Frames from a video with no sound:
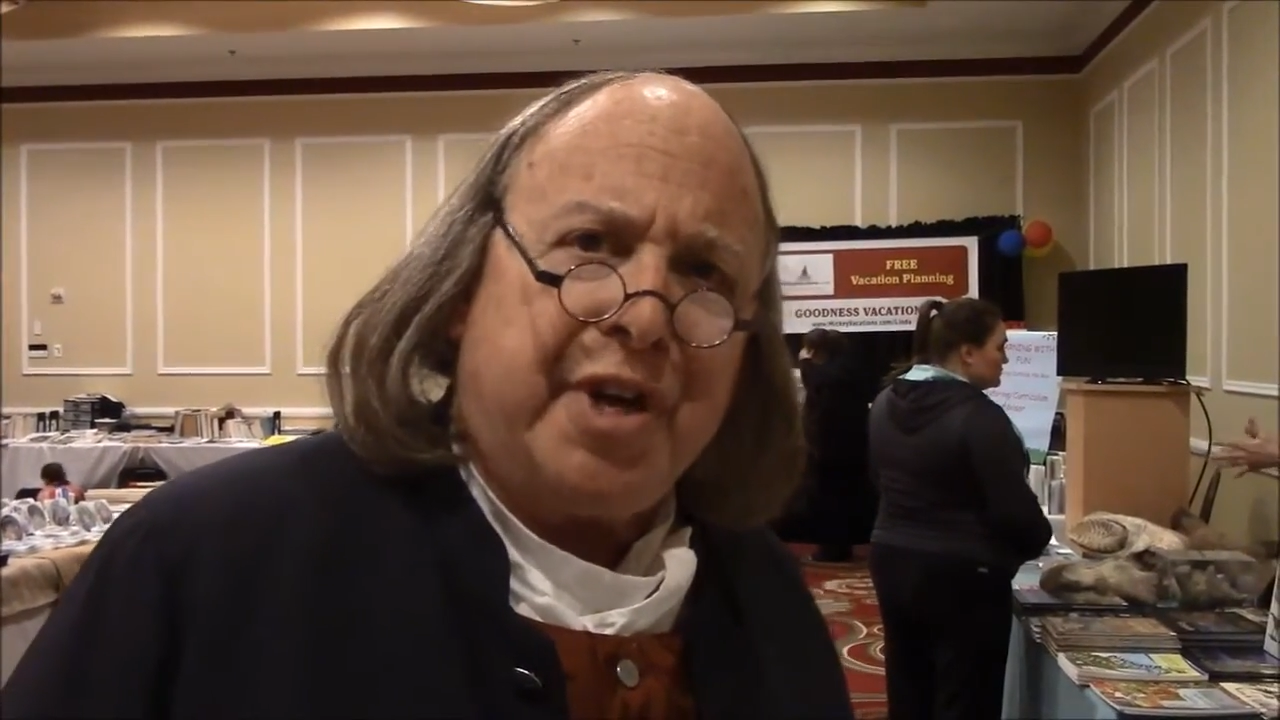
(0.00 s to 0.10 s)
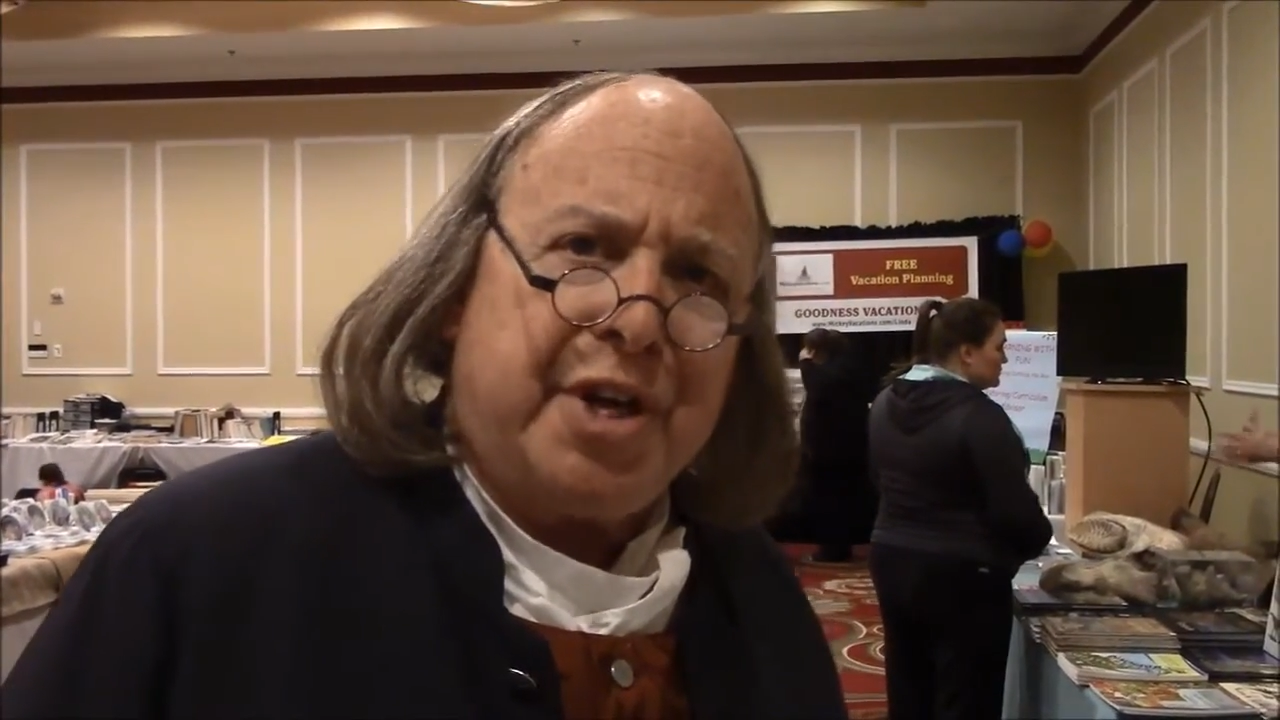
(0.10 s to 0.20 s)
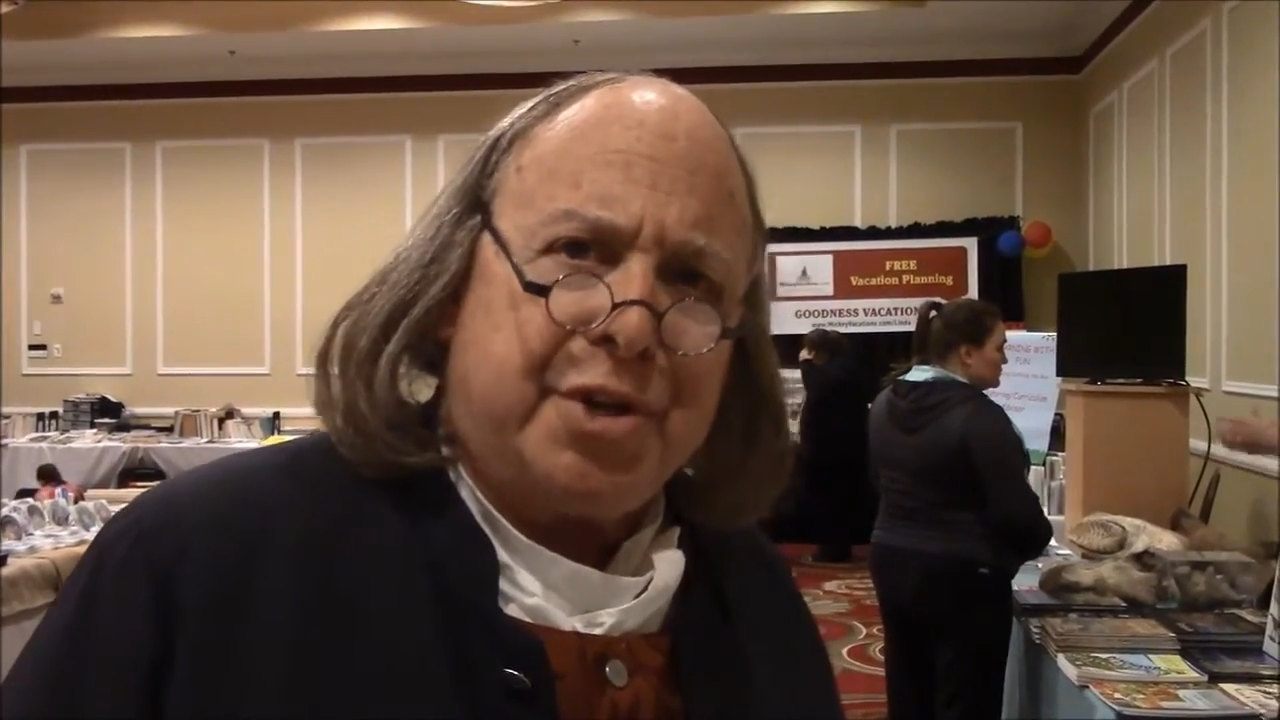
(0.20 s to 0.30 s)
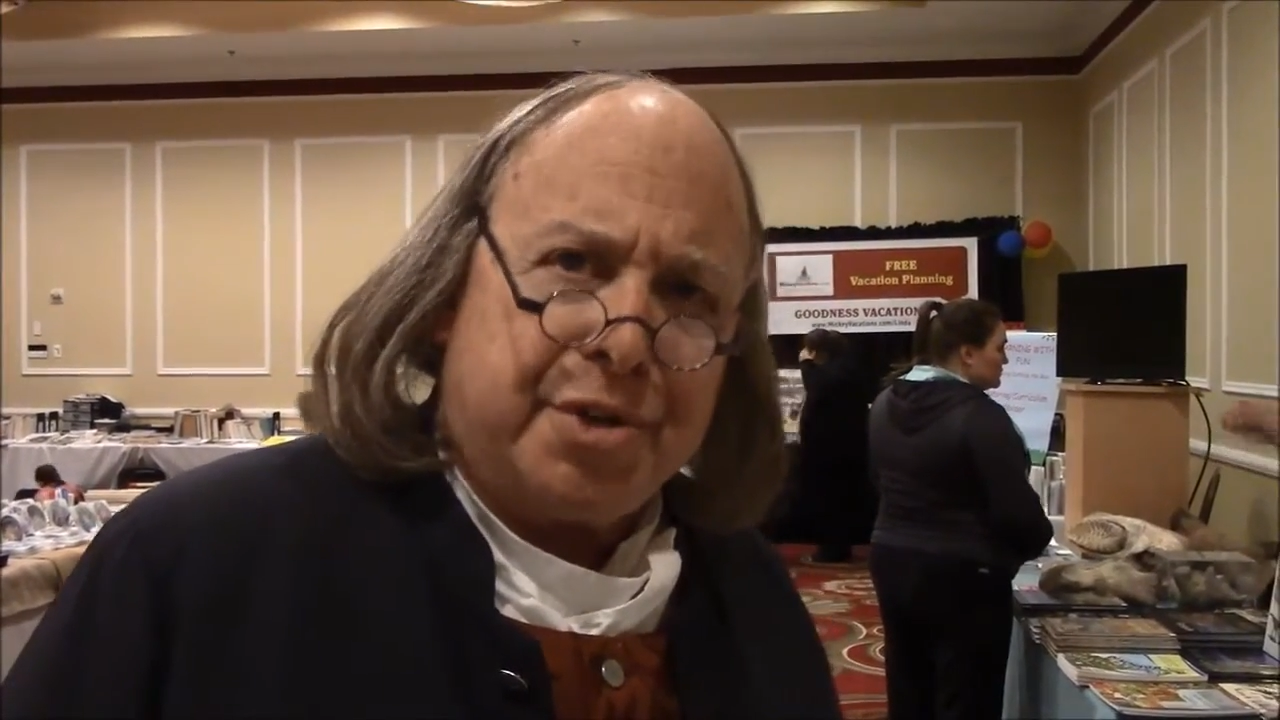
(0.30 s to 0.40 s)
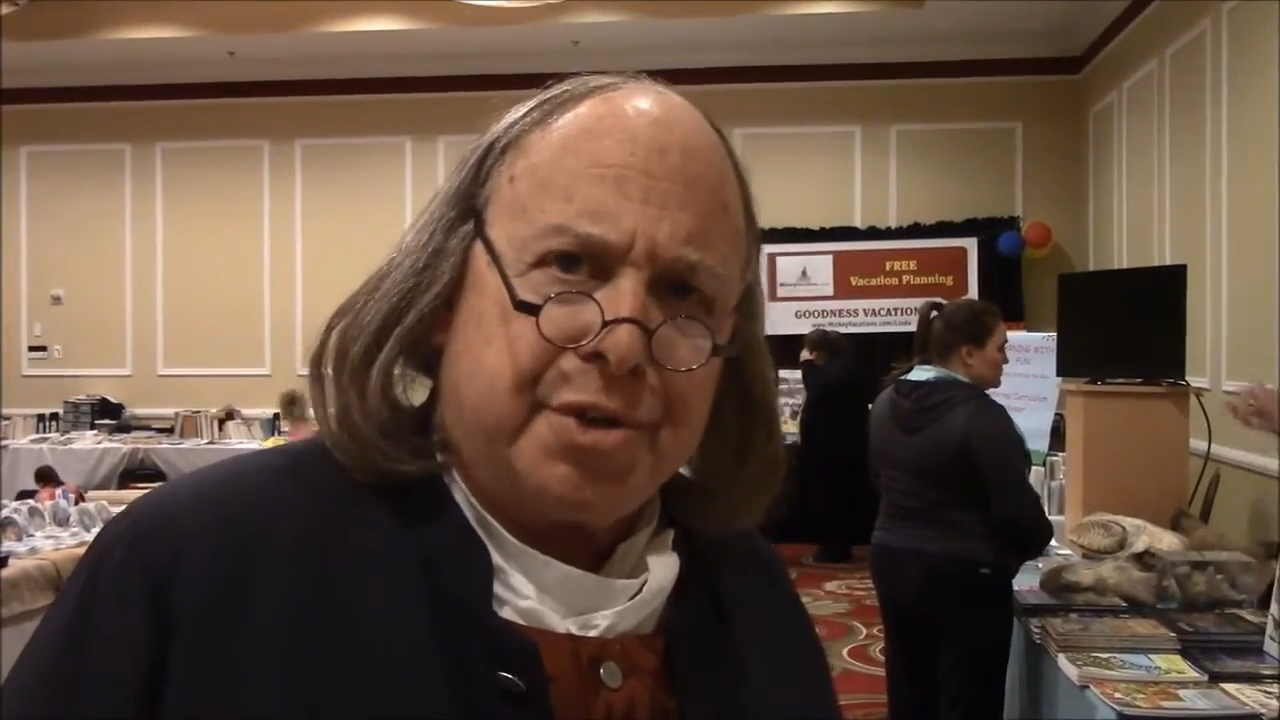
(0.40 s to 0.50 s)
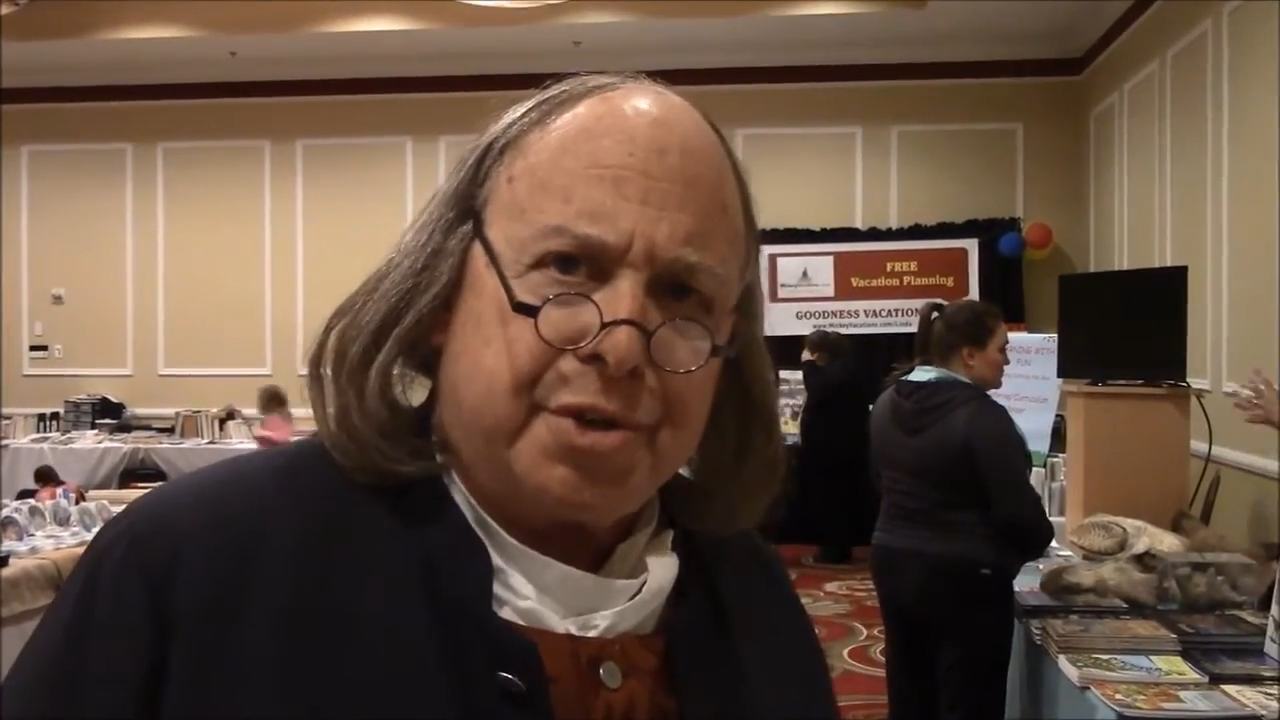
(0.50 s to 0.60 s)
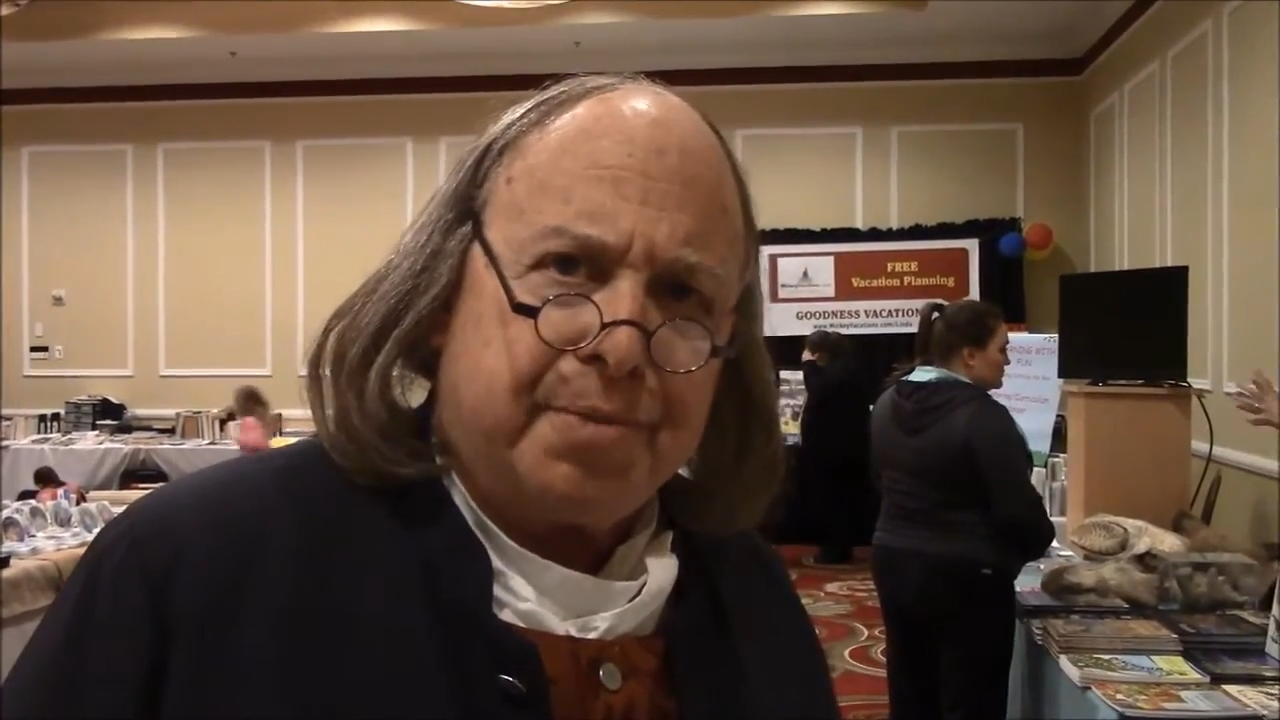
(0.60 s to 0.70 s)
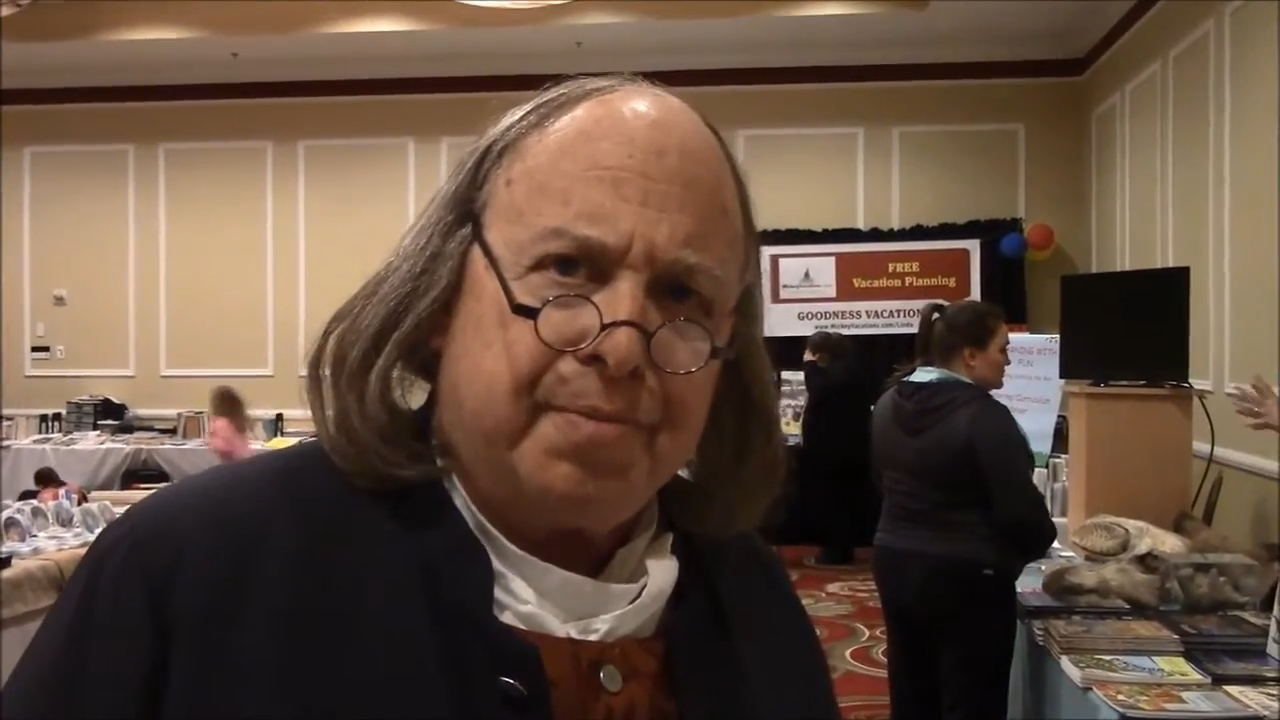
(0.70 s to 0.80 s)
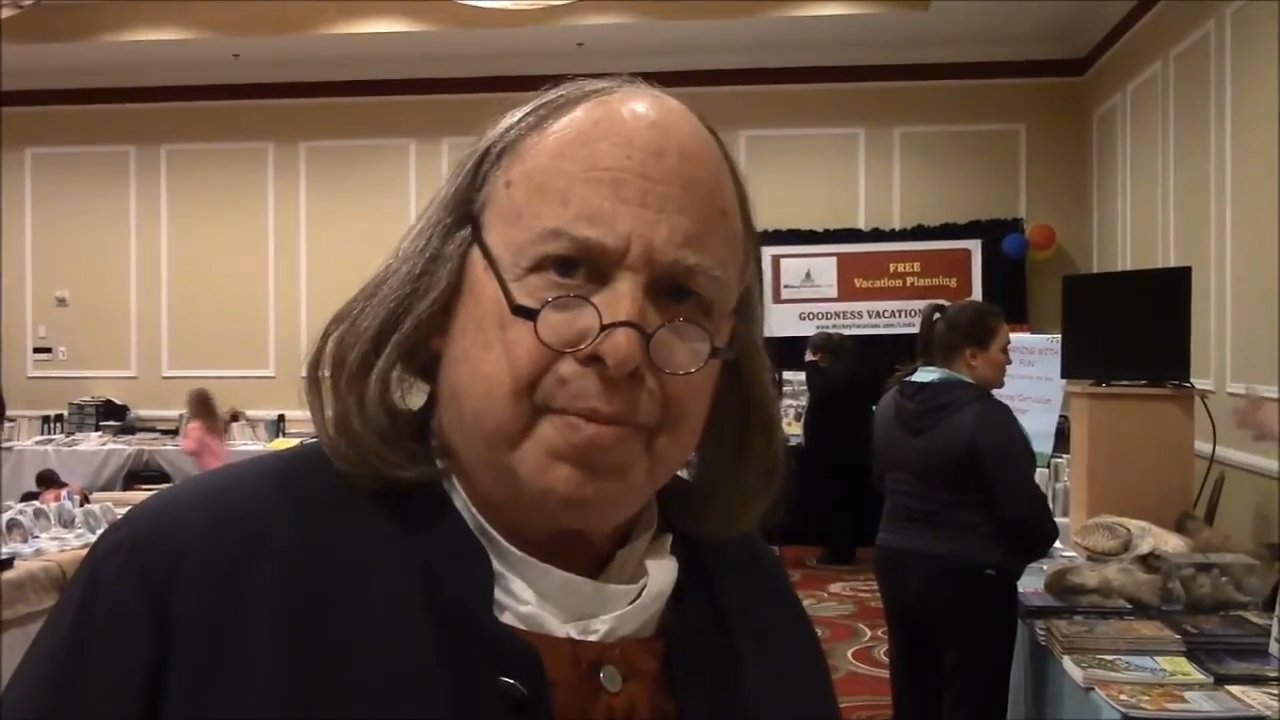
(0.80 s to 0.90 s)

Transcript: ages.